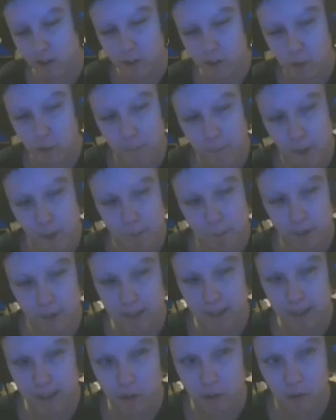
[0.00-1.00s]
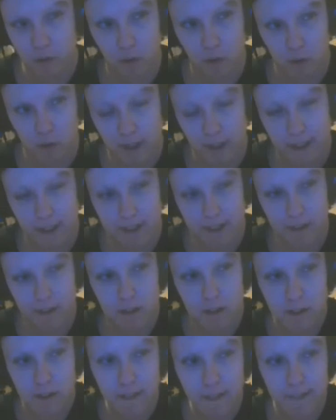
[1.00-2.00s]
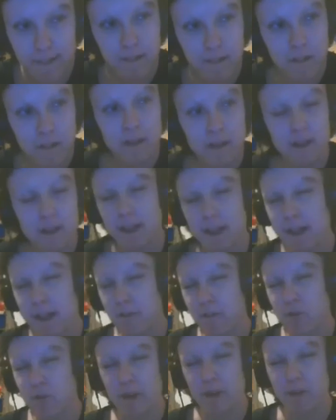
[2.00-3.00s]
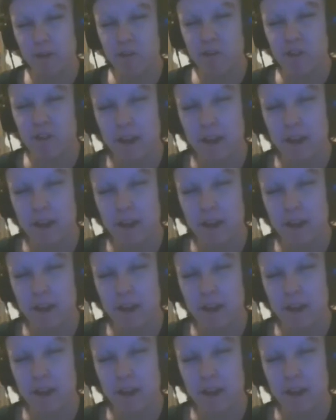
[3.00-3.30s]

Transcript: but not a whole lot. And I just want to say